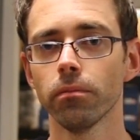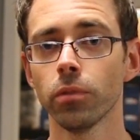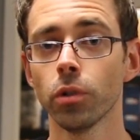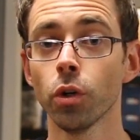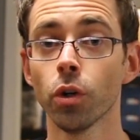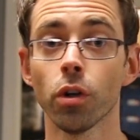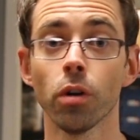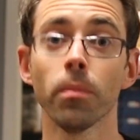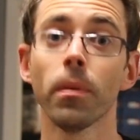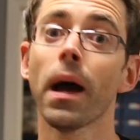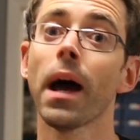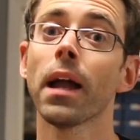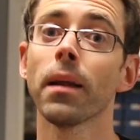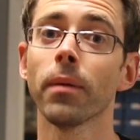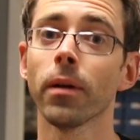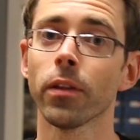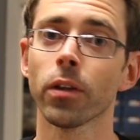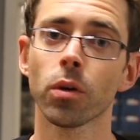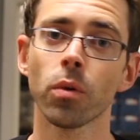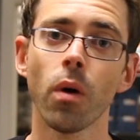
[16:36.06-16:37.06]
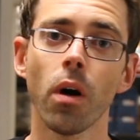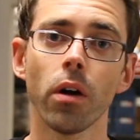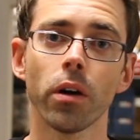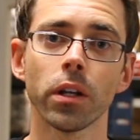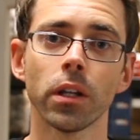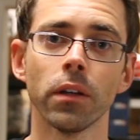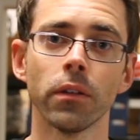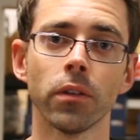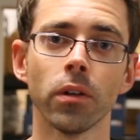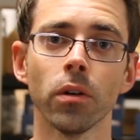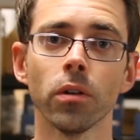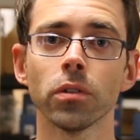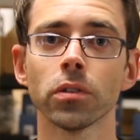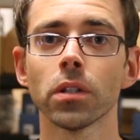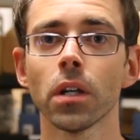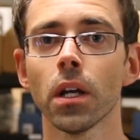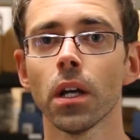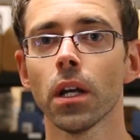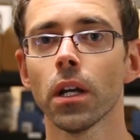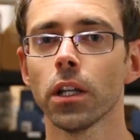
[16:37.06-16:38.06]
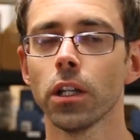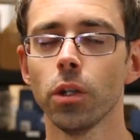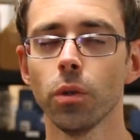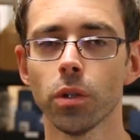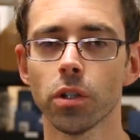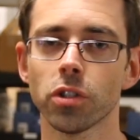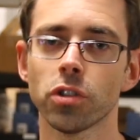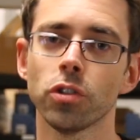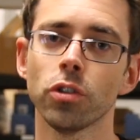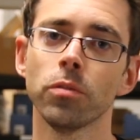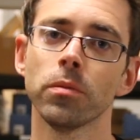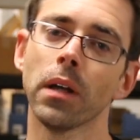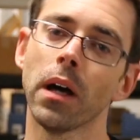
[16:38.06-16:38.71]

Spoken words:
good or bad about the quality of those. You would assume